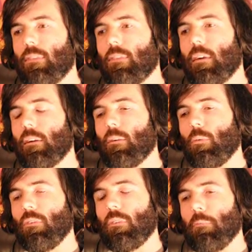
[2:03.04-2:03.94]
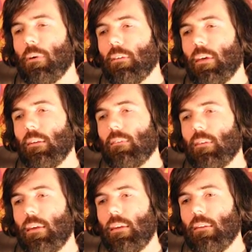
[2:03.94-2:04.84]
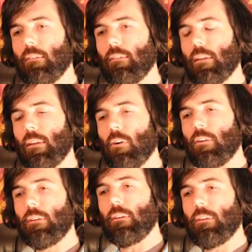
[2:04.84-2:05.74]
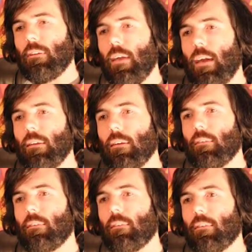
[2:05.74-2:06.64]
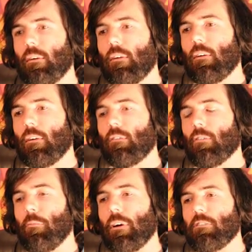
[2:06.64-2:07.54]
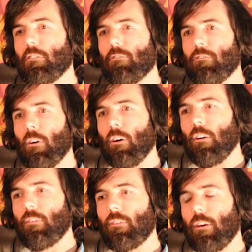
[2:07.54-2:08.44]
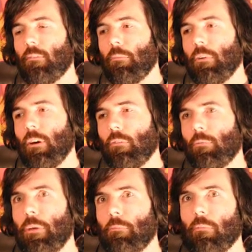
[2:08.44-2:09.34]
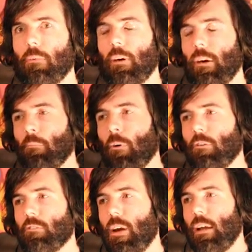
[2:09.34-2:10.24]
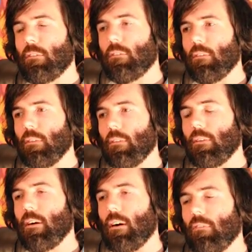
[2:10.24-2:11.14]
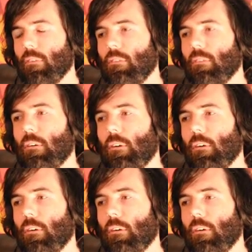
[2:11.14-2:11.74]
think it was in my late teens, and I know I didn't get it so much at first. I remember I was being more attracted to the covers